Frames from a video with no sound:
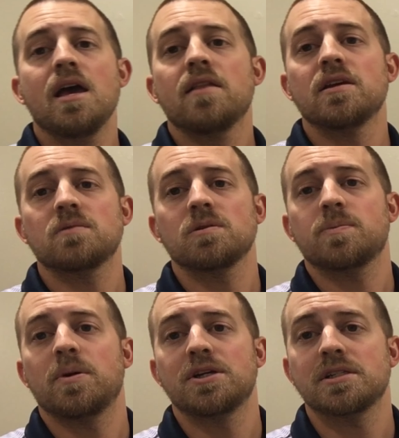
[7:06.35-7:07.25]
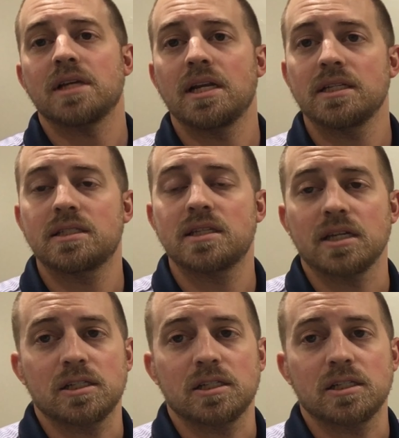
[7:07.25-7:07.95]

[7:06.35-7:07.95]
This was purchased at a Dick's